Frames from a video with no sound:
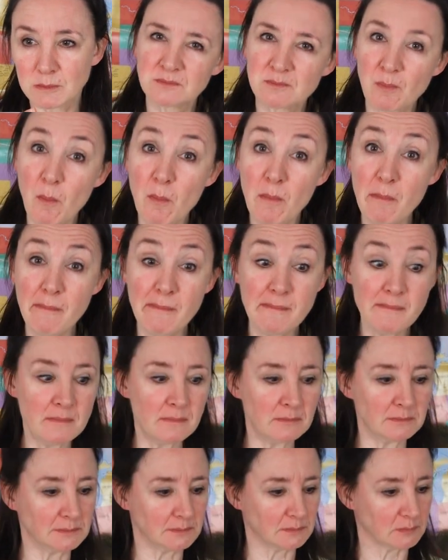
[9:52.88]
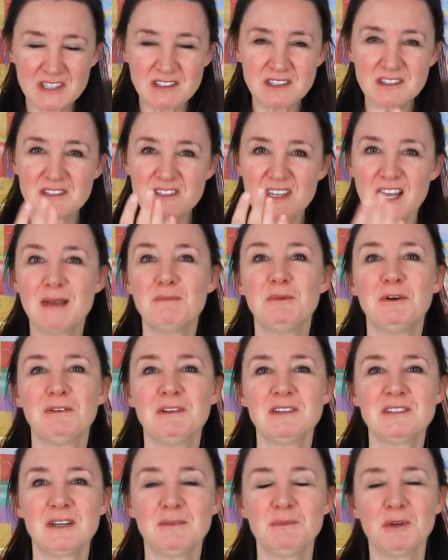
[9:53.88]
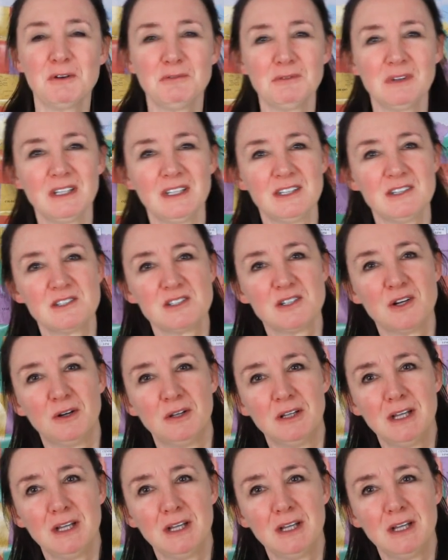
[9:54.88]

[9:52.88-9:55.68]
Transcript: Is it tamarind? I'm not really sure.